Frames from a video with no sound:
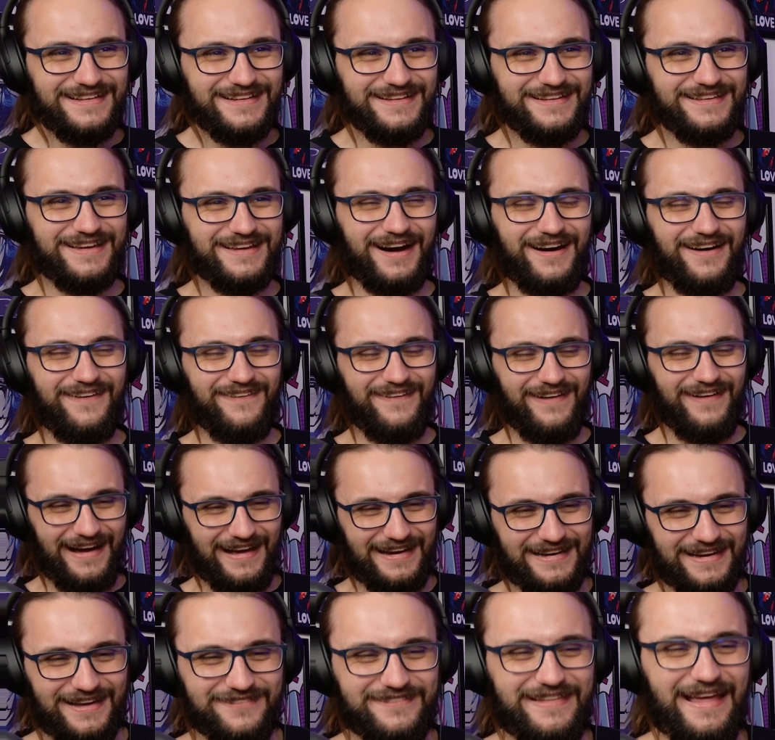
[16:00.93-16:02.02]
Yo, I
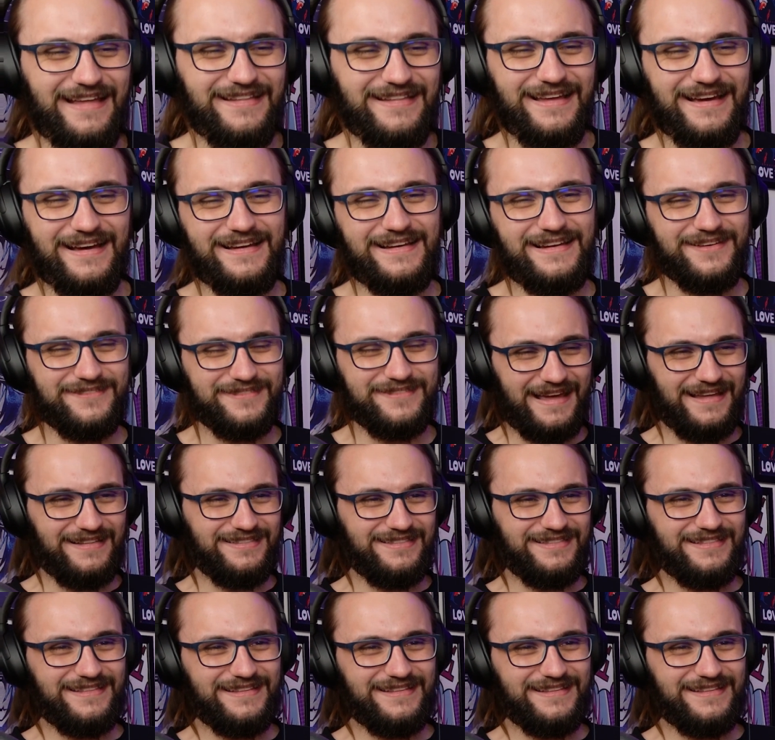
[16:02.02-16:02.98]
love that. I love that.